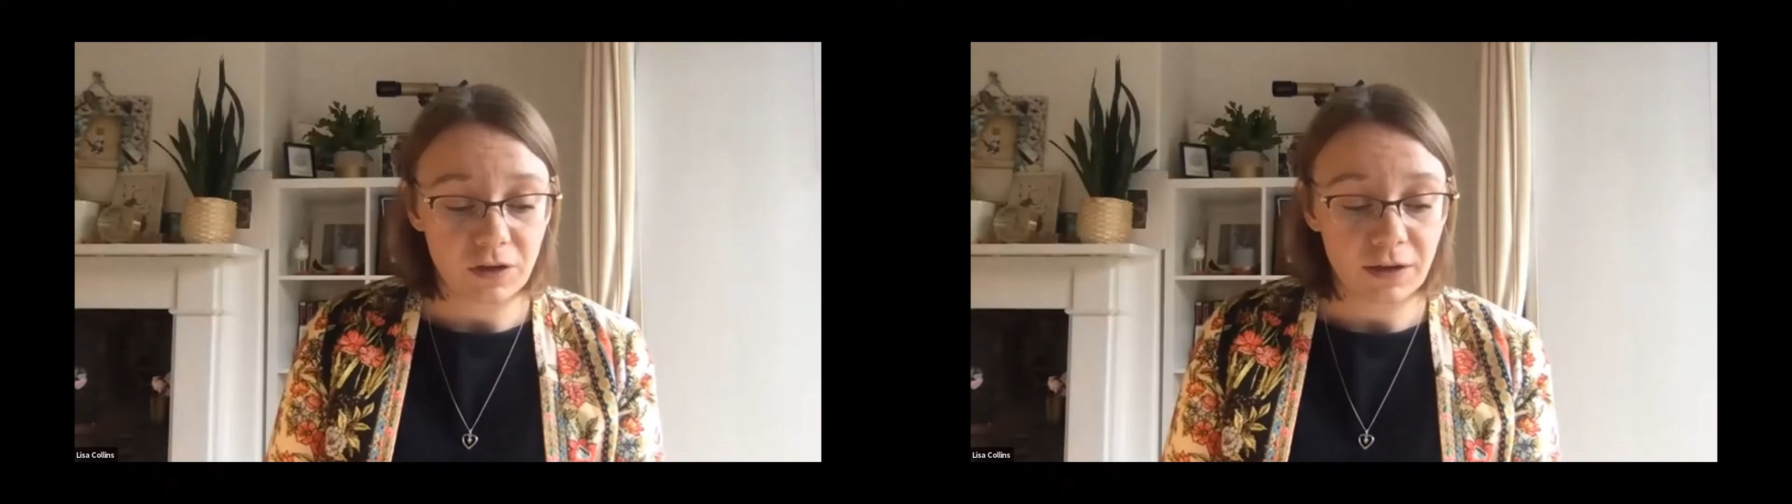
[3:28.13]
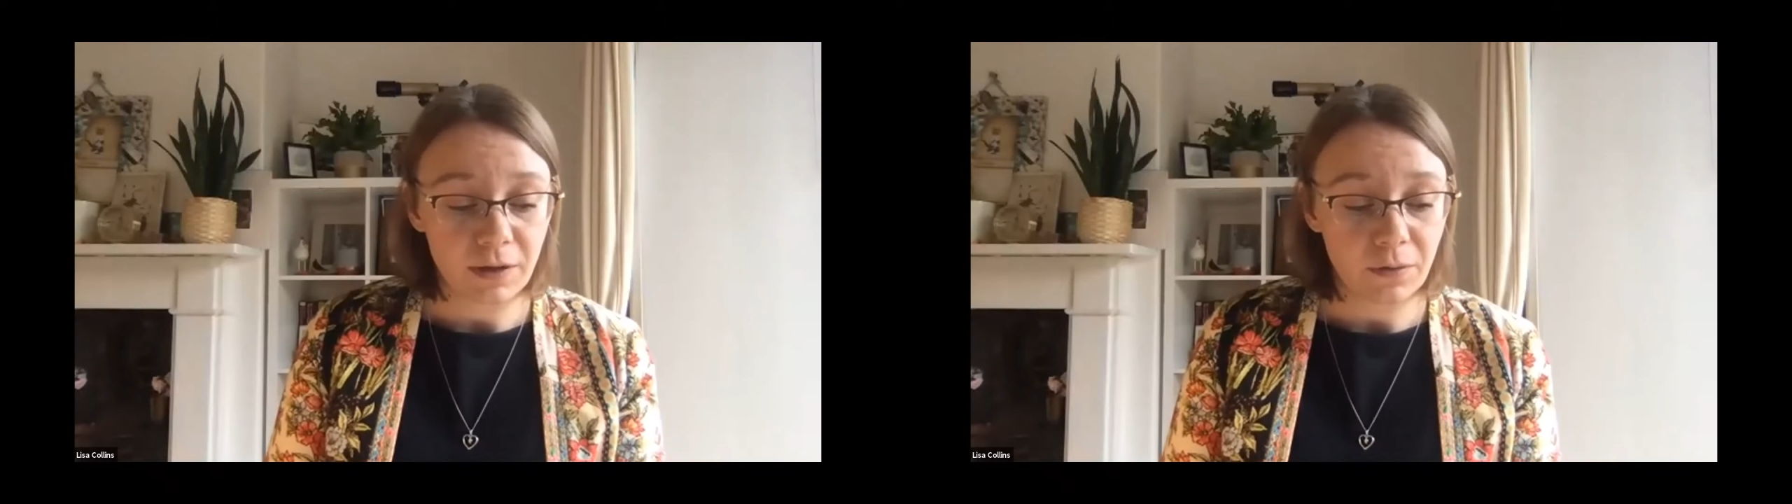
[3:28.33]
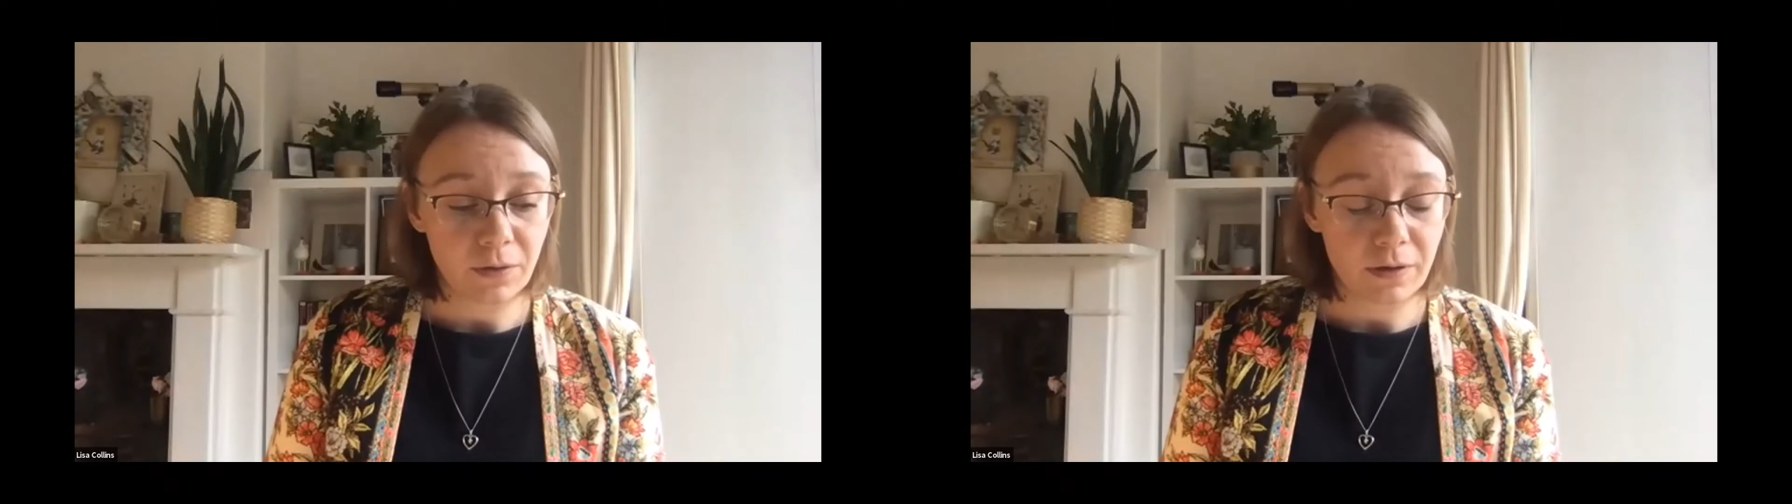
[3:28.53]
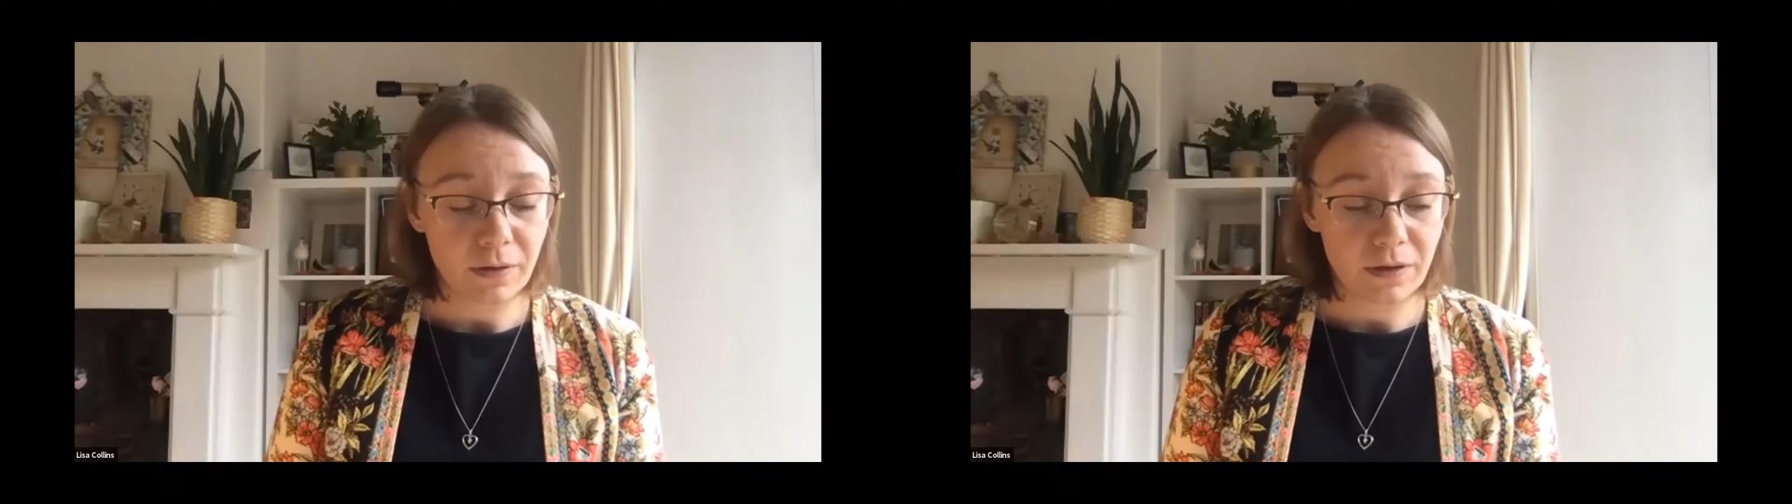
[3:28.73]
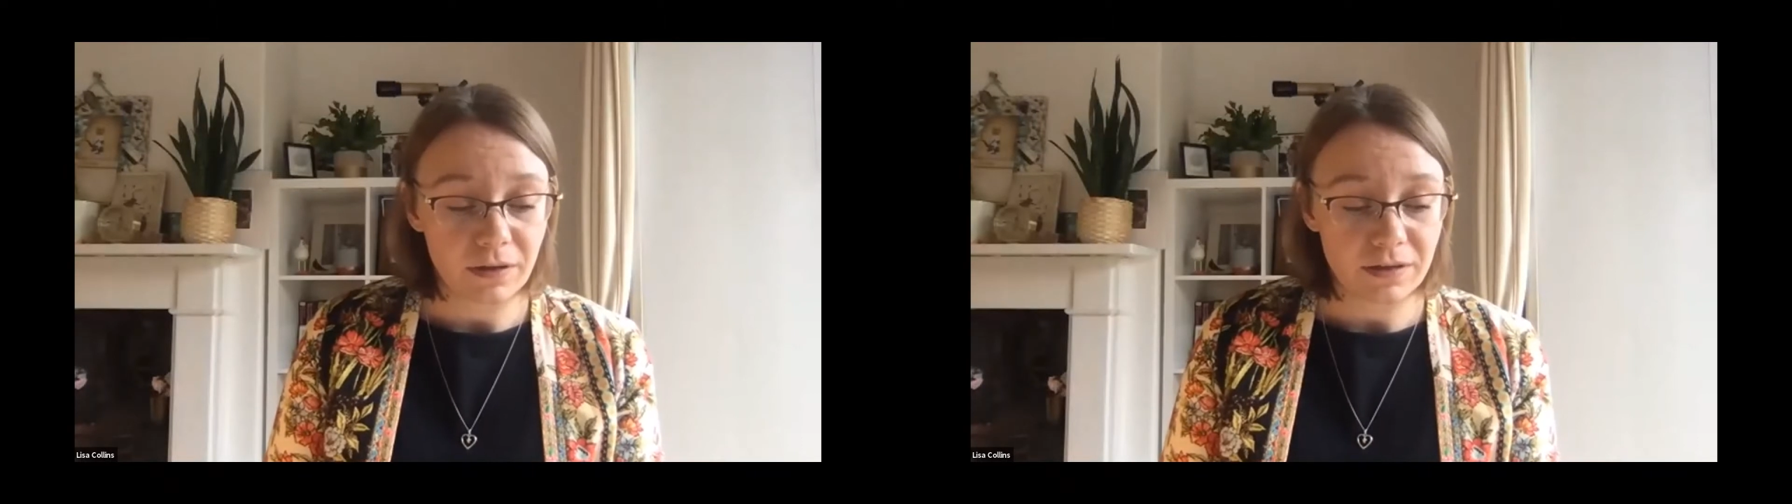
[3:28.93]
earlier
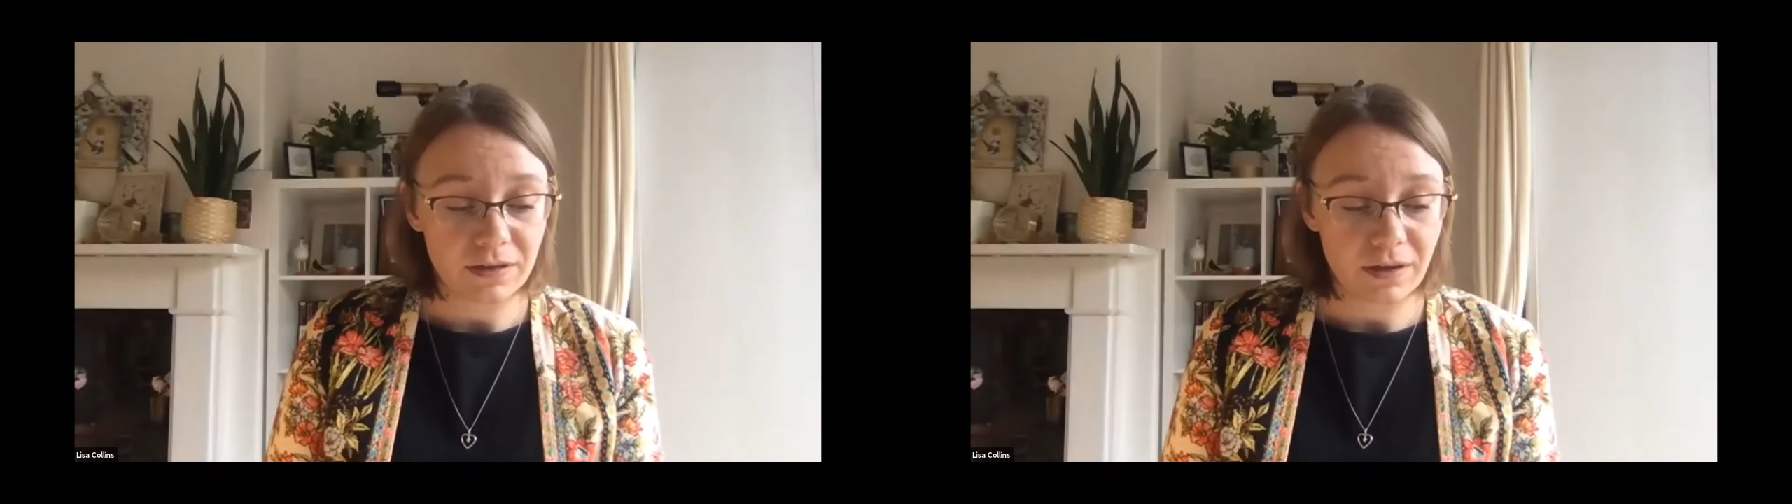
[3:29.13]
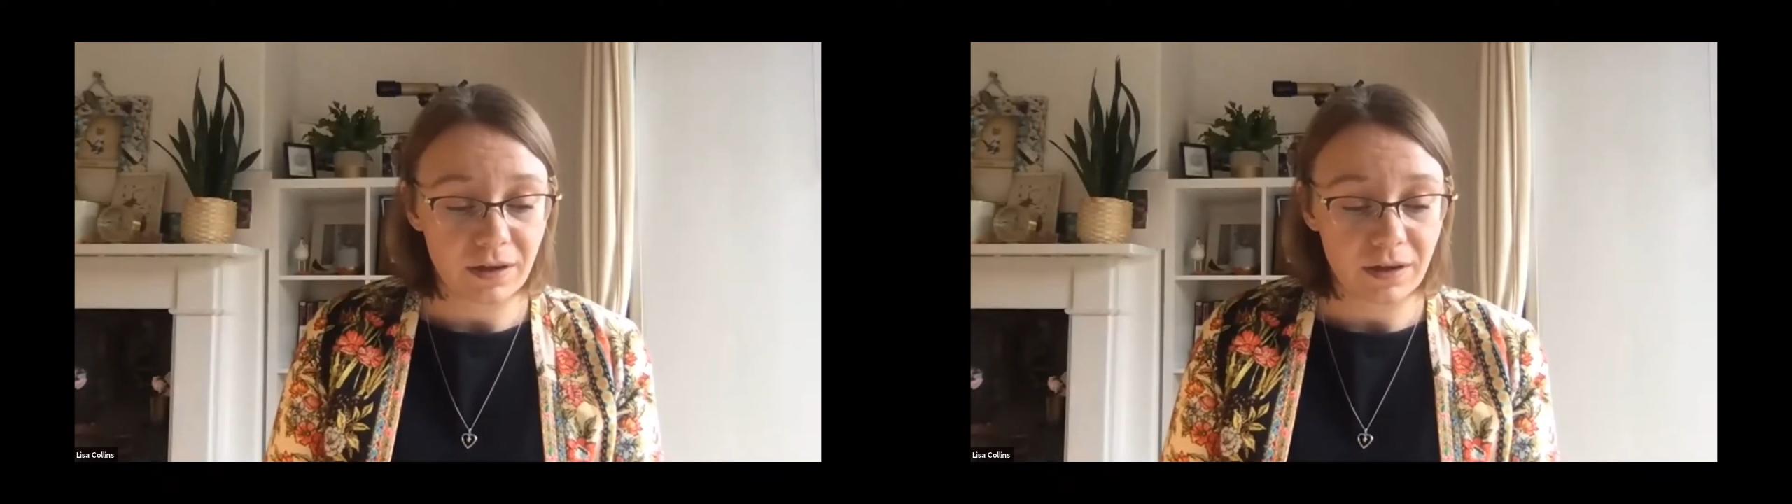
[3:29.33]
that